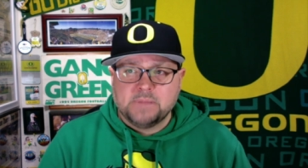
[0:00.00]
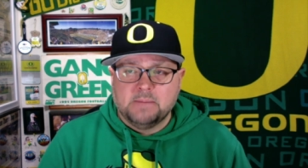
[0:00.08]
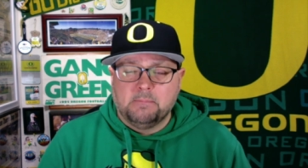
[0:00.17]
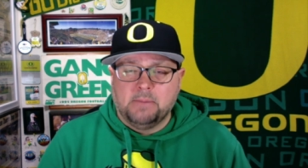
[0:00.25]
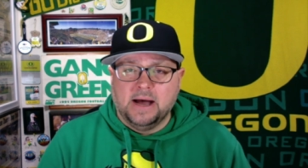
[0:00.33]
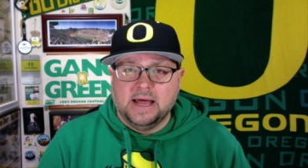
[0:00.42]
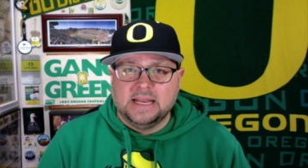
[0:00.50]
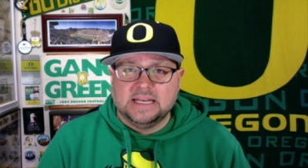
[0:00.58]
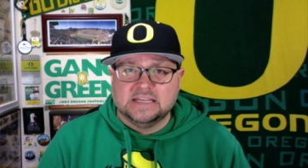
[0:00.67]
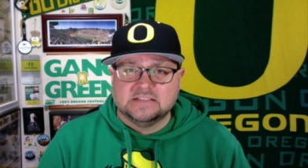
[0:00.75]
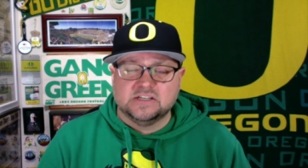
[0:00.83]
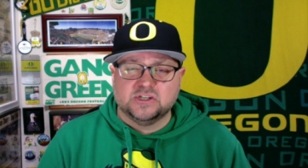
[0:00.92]
But it
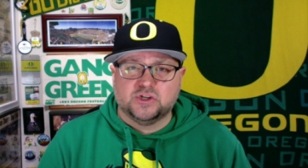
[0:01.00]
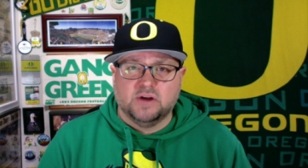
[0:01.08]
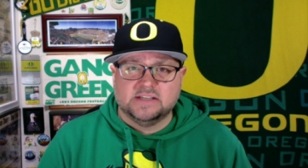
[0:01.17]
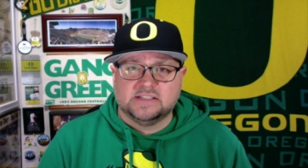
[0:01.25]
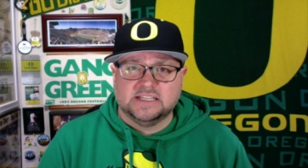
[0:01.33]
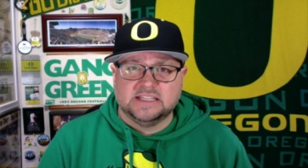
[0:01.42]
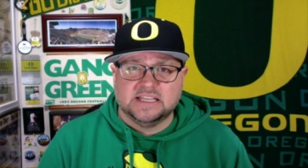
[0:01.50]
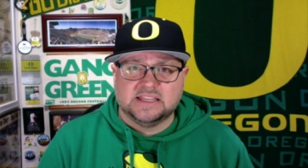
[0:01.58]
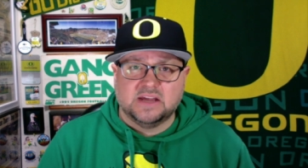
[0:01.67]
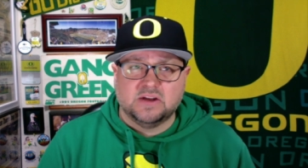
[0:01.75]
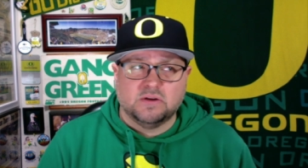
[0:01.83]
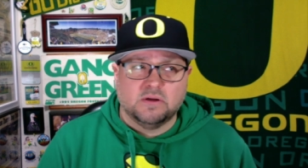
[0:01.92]
is interesting that
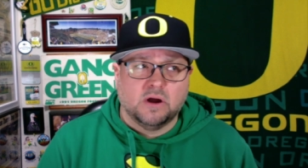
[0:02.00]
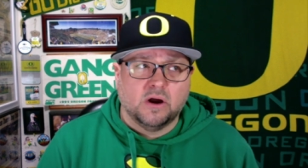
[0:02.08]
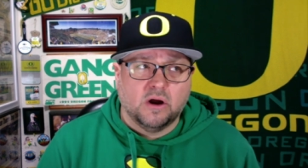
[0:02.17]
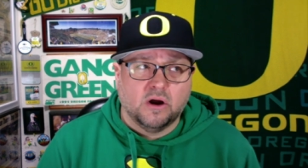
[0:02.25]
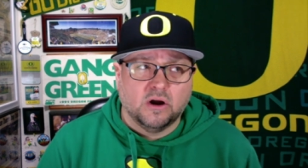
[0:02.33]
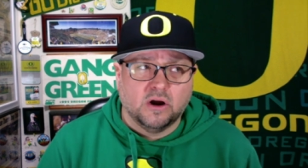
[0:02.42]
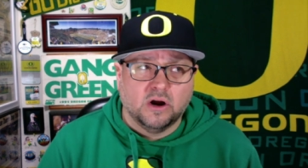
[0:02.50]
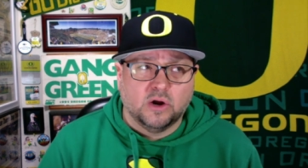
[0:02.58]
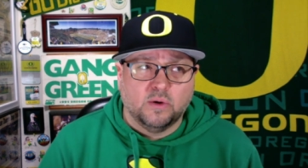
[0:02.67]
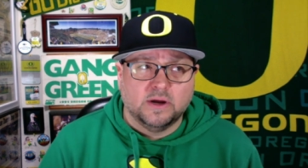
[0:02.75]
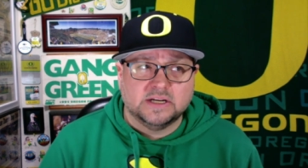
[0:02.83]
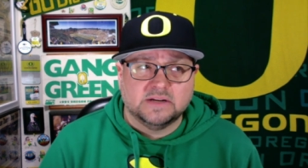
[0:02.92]
they are, are, are
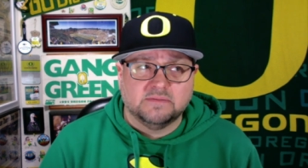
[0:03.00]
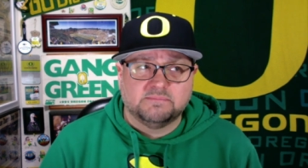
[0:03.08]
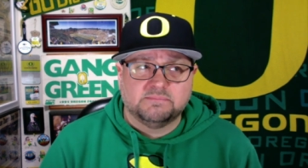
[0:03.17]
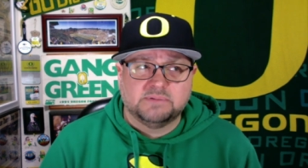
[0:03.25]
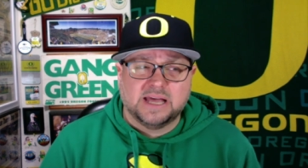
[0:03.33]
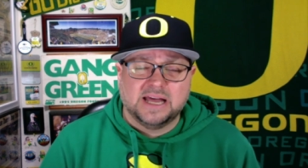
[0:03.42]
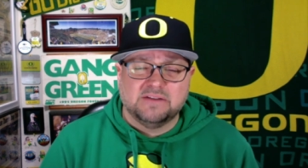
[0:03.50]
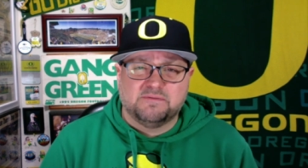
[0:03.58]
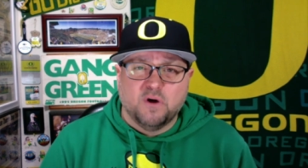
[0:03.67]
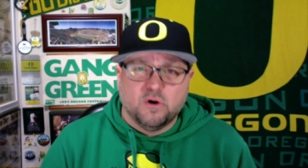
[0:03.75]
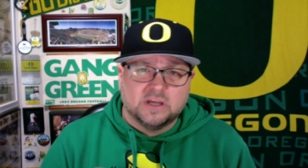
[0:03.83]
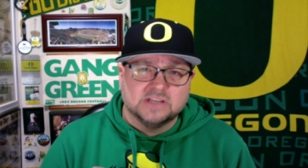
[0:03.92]
going to kind of
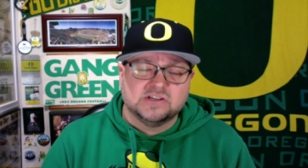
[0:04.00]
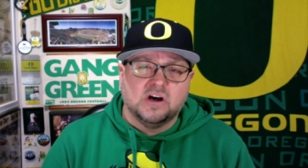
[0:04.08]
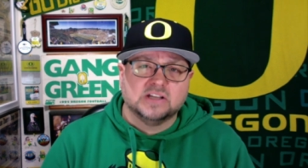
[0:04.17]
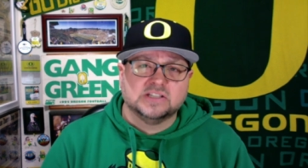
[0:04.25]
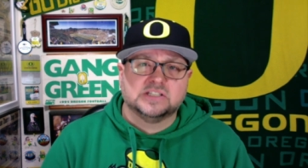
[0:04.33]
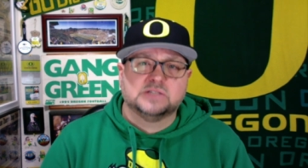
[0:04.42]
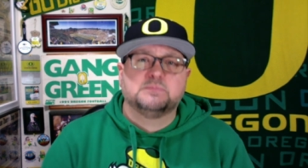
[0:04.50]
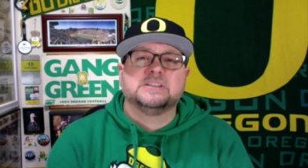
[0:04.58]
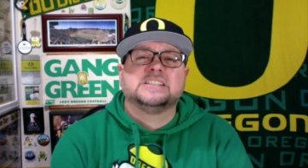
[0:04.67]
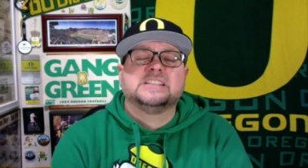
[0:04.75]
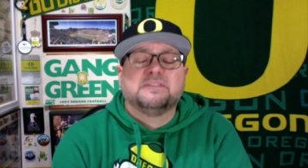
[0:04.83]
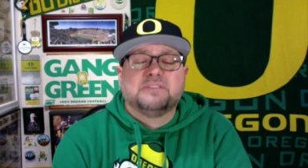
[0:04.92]
focus on
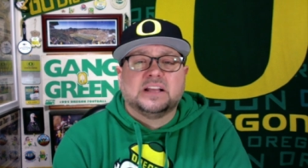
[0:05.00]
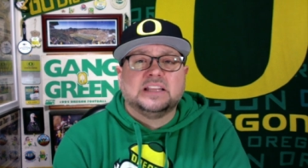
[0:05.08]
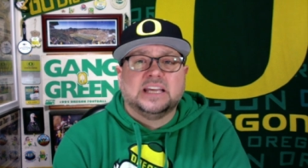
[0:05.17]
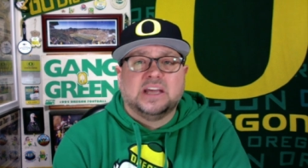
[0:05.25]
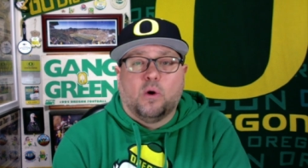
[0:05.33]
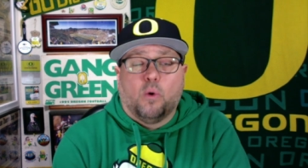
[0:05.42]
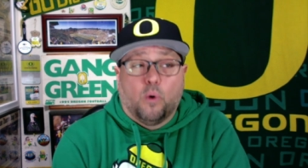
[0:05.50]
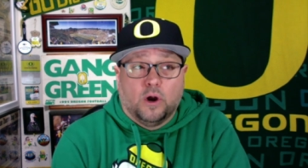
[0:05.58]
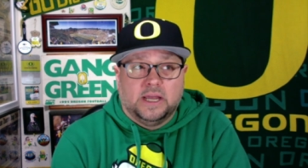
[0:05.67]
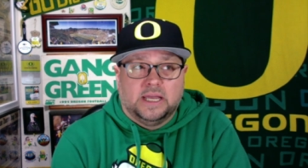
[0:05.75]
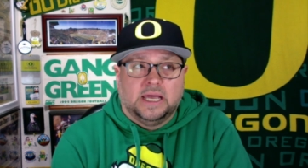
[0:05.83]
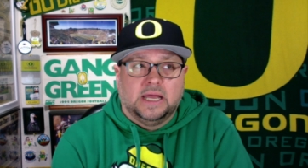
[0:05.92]
specifically
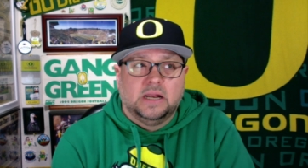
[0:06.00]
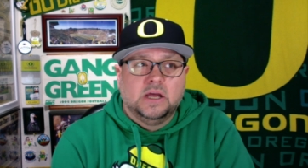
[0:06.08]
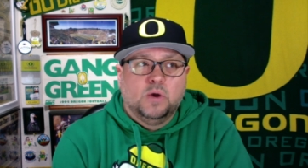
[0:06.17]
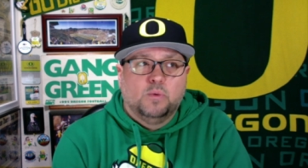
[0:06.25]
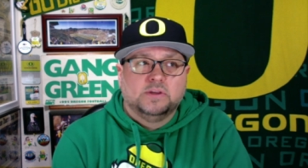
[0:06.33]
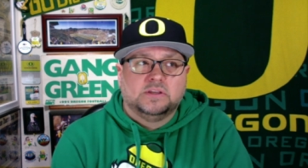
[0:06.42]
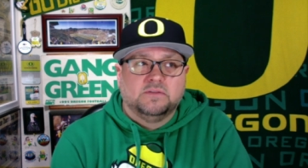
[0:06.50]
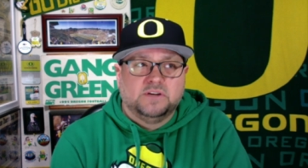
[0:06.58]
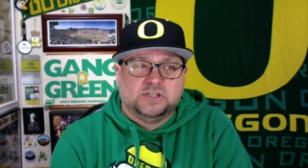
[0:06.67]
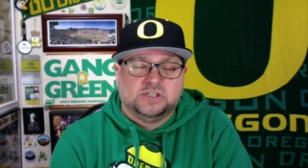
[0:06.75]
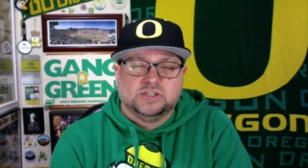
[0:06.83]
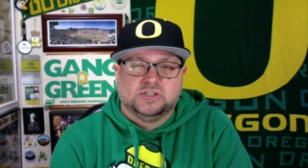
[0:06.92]
Oregon with
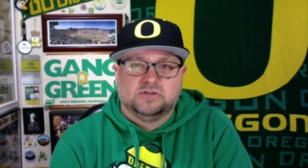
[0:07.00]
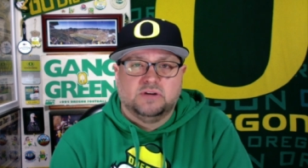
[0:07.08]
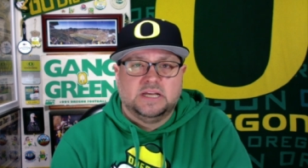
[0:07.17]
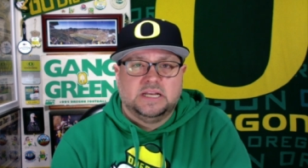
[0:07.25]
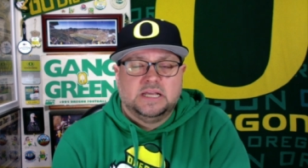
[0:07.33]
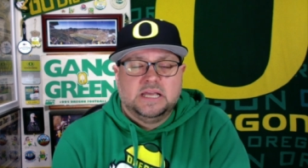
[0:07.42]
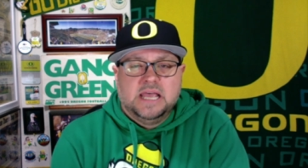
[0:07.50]
Division Street